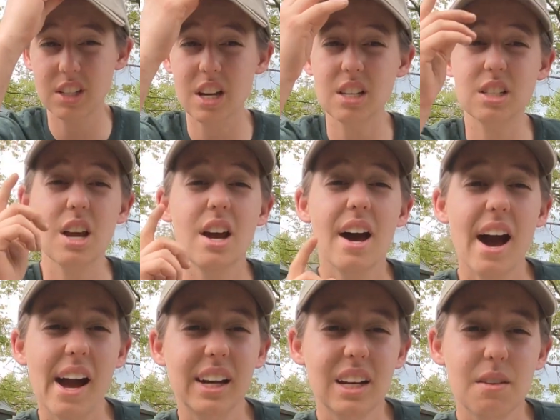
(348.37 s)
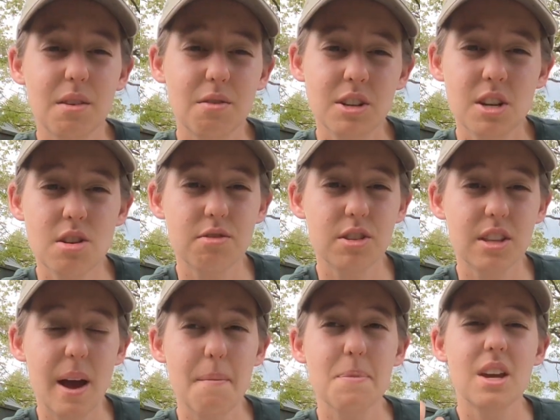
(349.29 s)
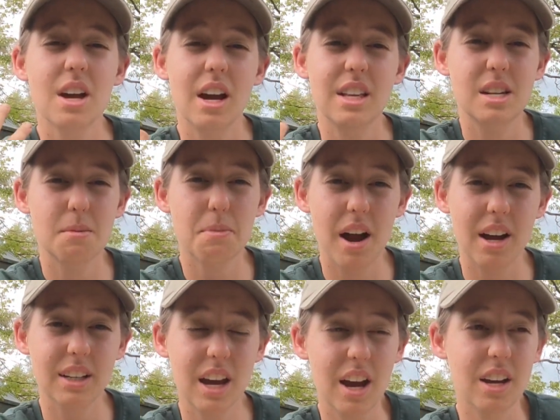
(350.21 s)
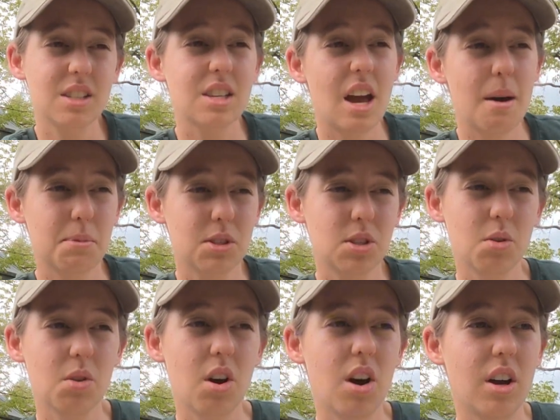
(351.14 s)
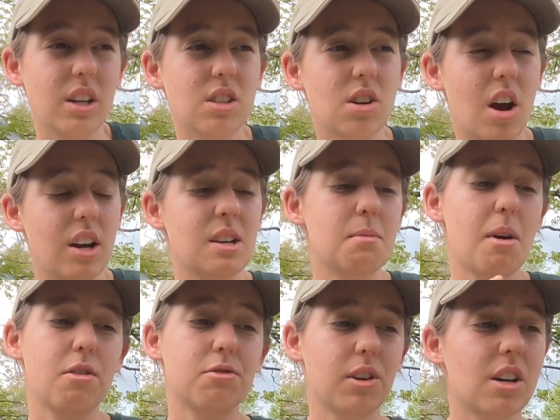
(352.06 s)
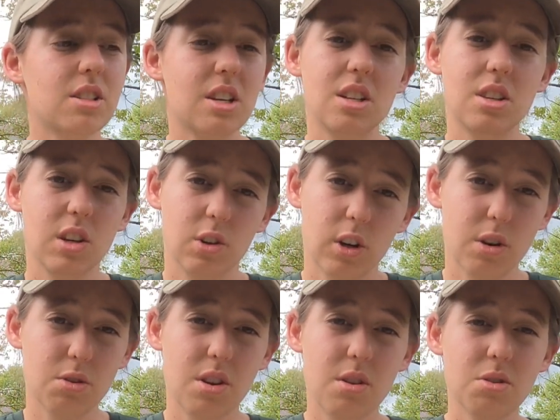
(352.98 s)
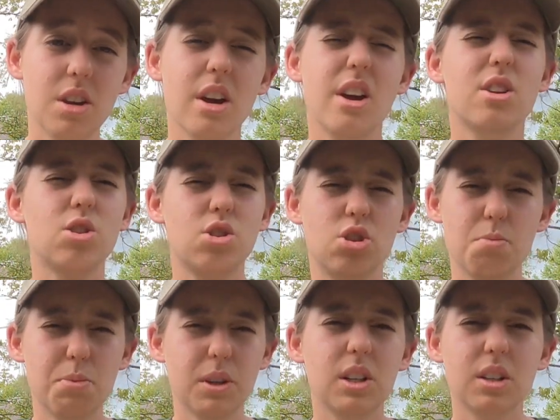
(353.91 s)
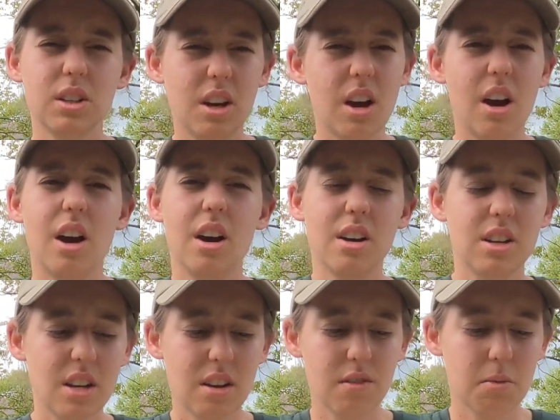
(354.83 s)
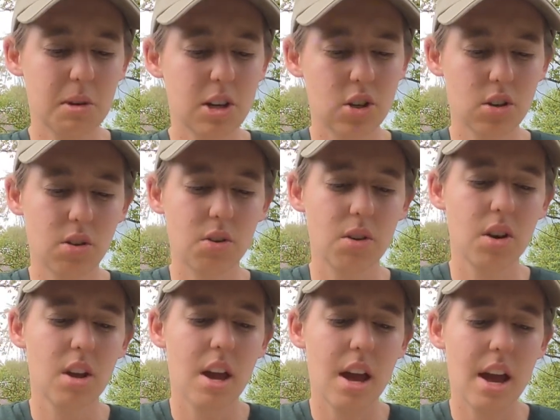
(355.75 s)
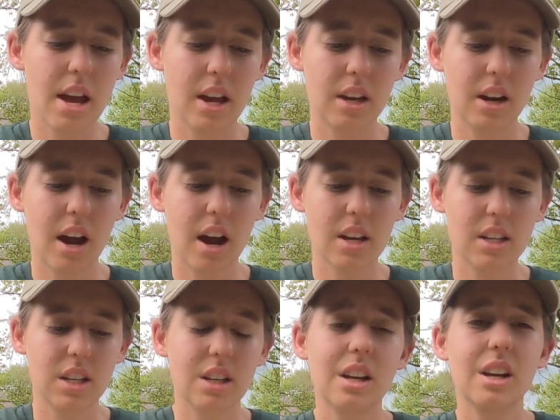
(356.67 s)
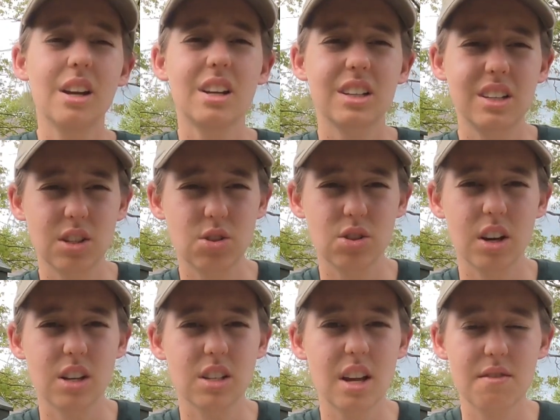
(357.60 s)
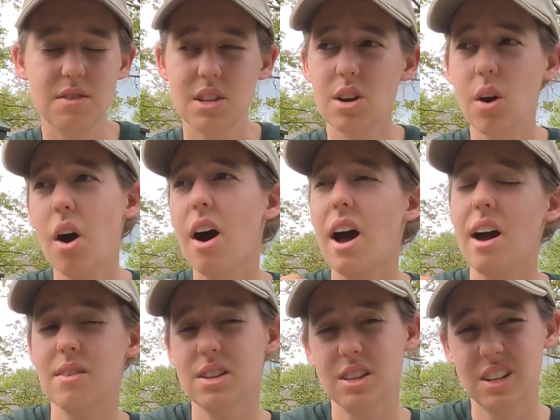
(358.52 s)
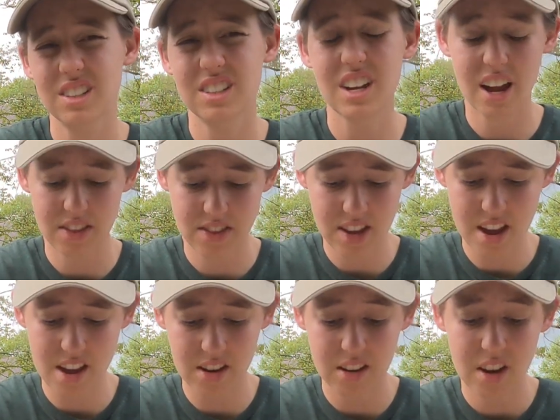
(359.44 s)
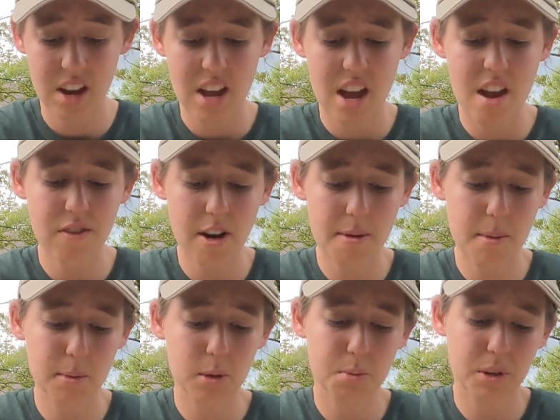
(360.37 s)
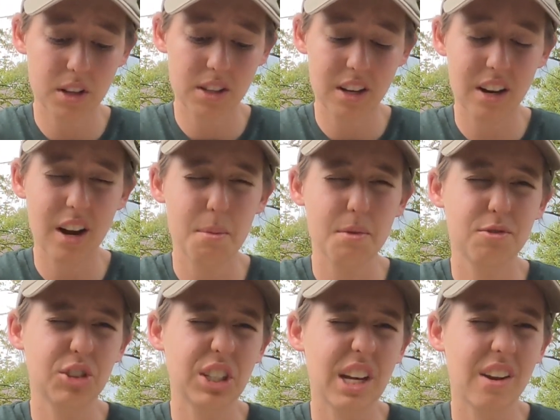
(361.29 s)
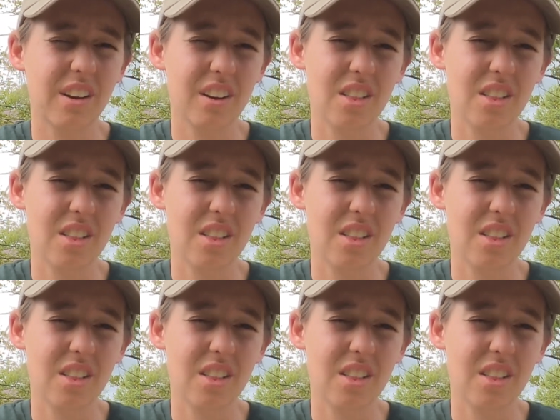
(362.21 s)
dates, I can have a video for that. I did a podcast episode on it talking about frost dates and grow zones. Super informational, and I can get you guys that video. I'll have it linked at the end if I remember to put it there. I've been forgetting a